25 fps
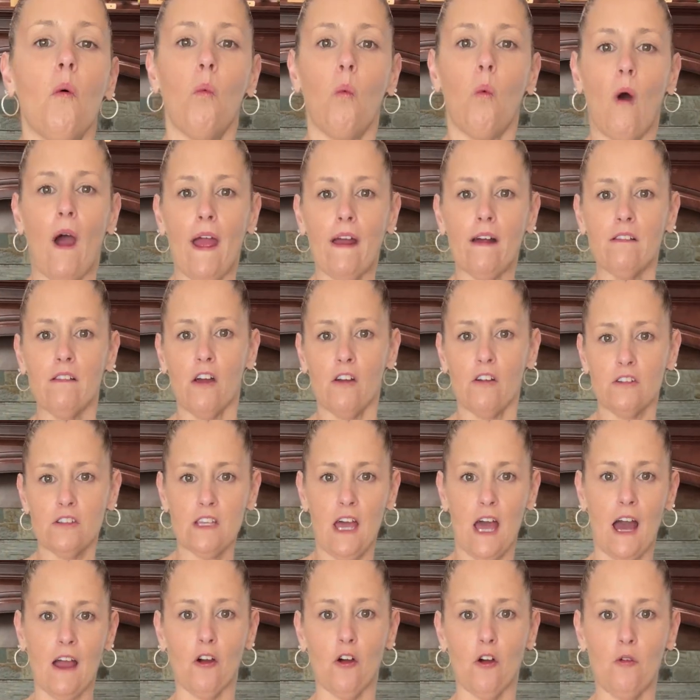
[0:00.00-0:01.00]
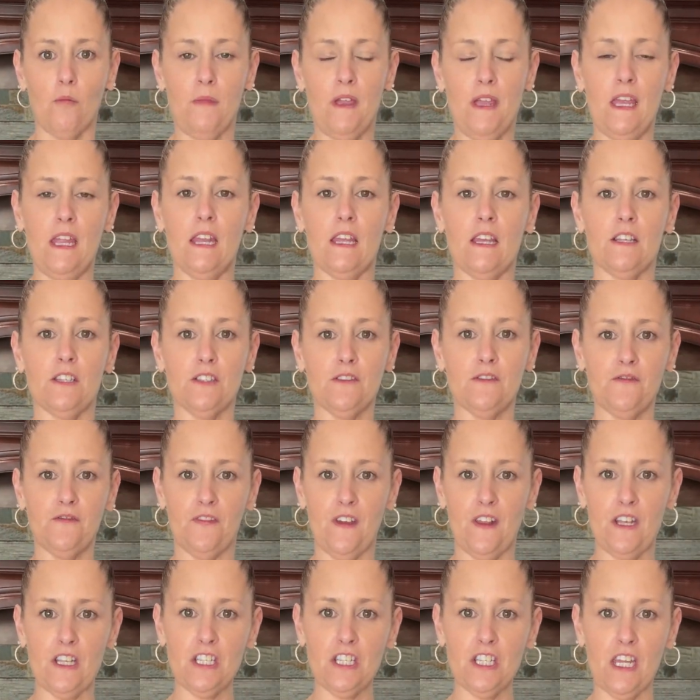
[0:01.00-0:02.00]
While our taco meat is
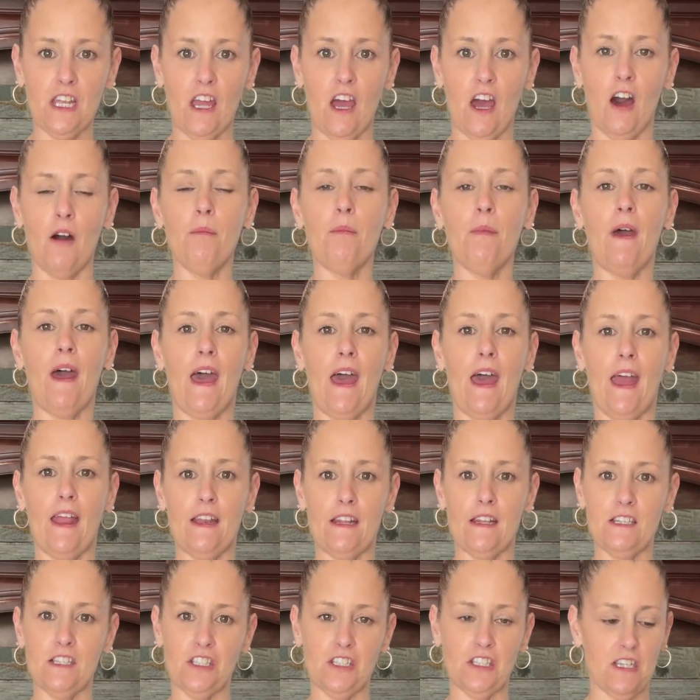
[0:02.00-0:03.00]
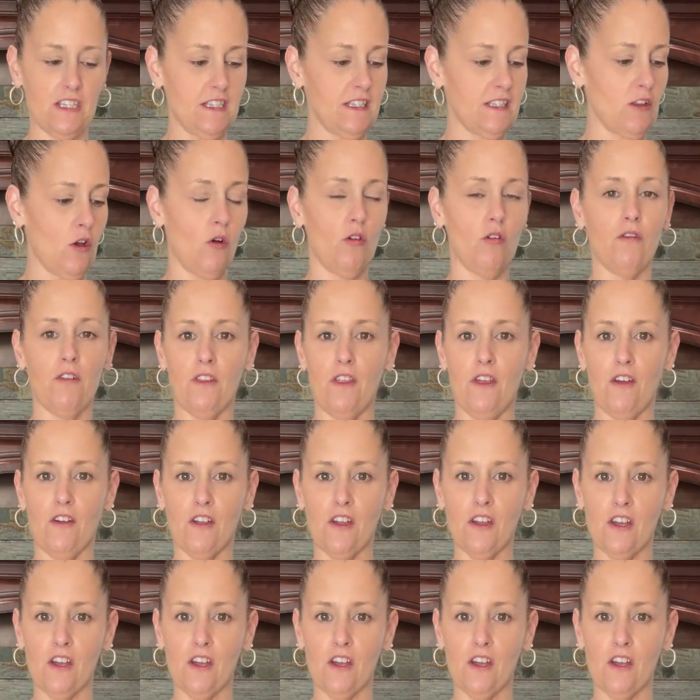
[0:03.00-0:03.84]
finishing up and it's just over there